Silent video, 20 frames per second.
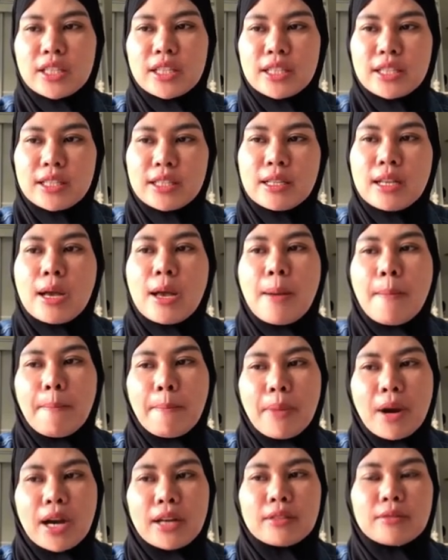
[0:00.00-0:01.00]
in
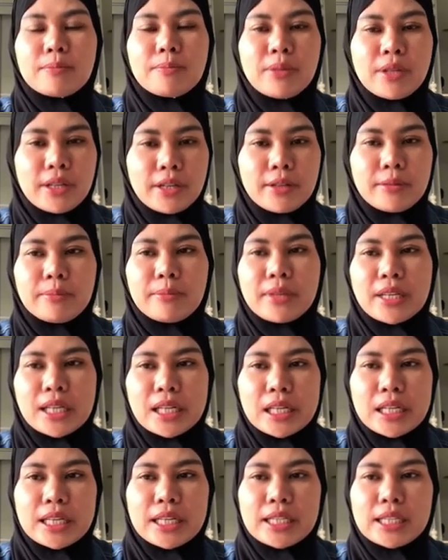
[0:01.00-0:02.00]
parts per
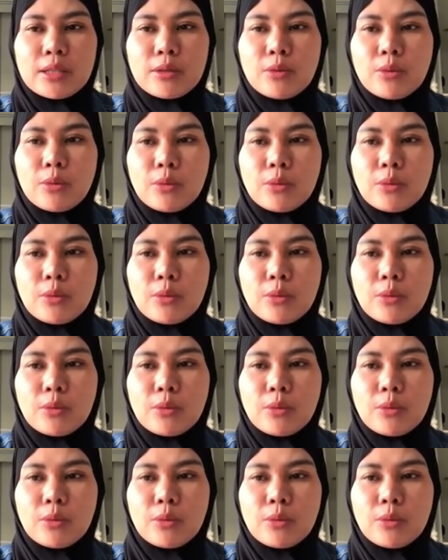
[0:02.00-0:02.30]
million.